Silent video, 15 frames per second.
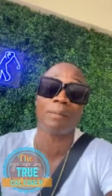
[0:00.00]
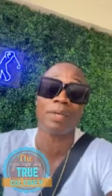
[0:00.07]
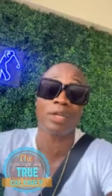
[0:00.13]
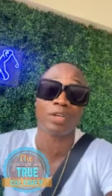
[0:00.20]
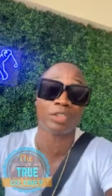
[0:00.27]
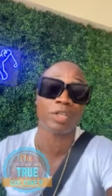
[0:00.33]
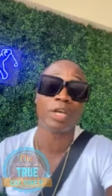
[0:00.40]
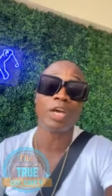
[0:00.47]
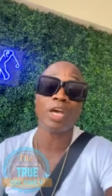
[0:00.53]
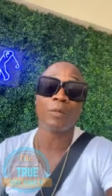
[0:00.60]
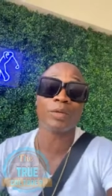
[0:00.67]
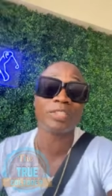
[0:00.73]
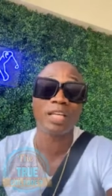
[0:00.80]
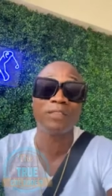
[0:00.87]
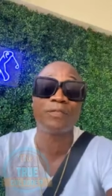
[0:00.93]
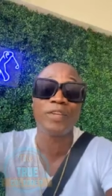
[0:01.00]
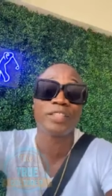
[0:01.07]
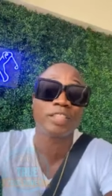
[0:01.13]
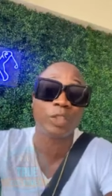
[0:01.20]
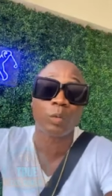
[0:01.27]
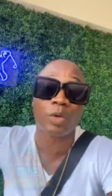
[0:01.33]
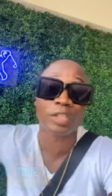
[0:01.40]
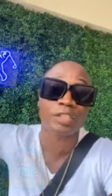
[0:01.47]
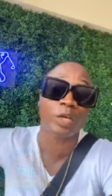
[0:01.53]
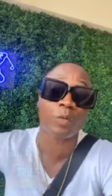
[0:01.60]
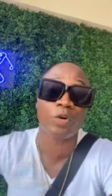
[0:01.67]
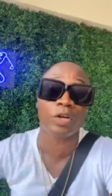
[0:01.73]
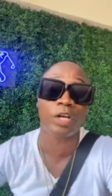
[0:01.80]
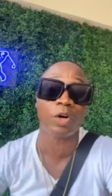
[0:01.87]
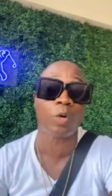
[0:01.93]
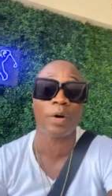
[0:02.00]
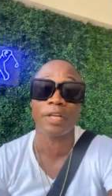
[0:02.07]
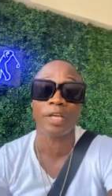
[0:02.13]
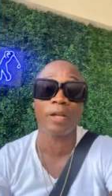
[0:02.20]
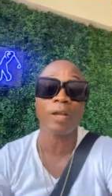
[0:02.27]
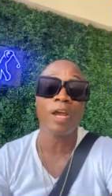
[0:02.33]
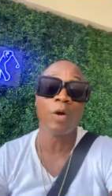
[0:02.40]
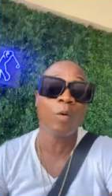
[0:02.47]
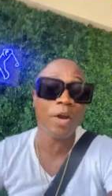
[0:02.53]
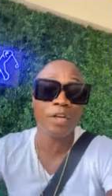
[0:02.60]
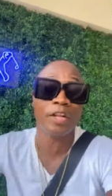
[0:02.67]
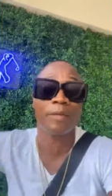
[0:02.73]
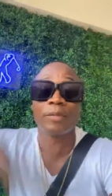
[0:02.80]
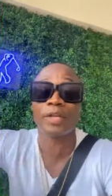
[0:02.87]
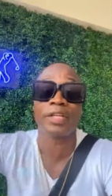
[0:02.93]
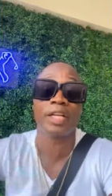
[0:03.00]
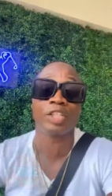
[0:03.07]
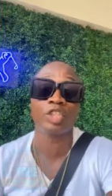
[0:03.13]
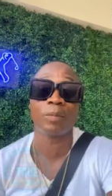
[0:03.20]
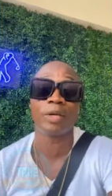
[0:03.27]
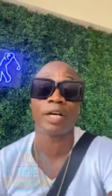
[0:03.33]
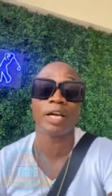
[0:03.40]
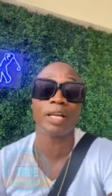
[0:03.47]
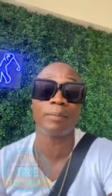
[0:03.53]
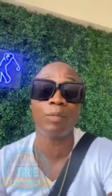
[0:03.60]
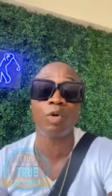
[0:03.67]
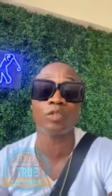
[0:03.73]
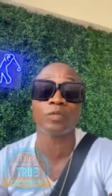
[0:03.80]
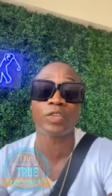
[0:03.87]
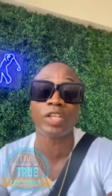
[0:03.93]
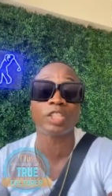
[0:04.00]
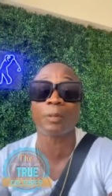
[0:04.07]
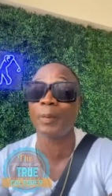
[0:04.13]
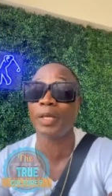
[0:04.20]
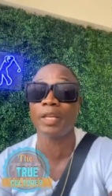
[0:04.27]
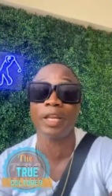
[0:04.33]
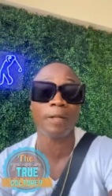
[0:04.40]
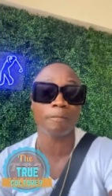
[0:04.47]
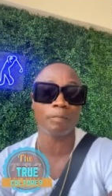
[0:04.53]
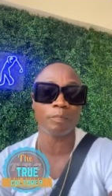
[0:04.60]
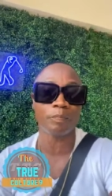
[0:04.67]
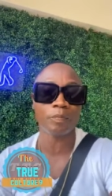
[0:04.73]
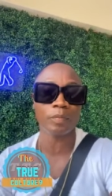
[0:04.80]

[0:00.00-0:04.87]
Barbados, where St. Vincent, want to send worker over there. Why none of them in Jamaica help move things speedily?